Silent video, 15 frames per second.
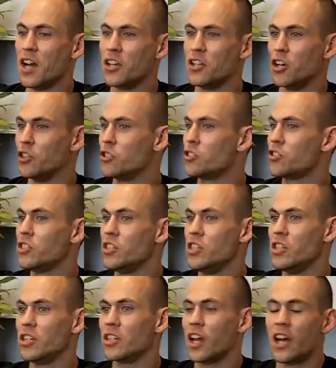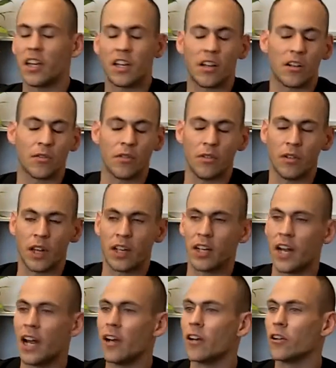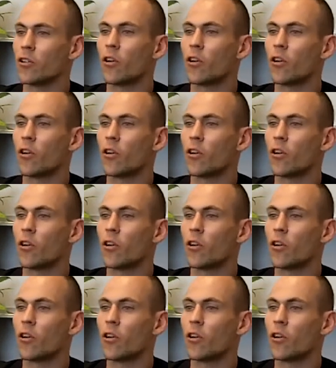You know, you see, like, I don't know if you like an Aaron